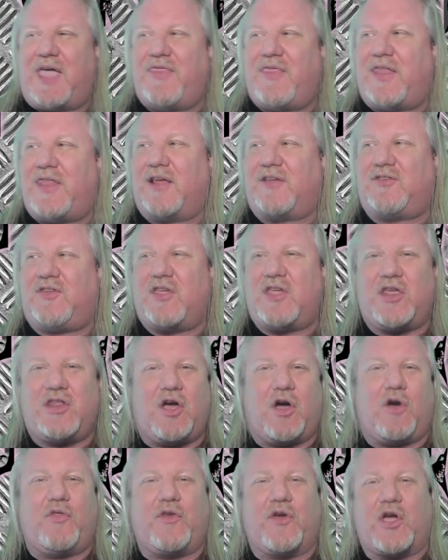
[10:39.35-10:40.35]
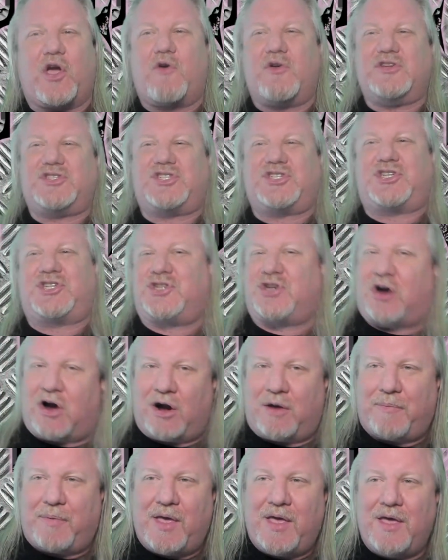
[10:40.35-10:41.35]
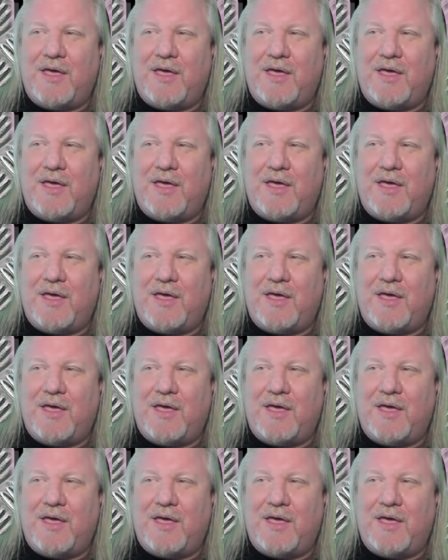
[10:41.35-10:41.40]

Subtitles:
and the next thing you know, they're going sharp.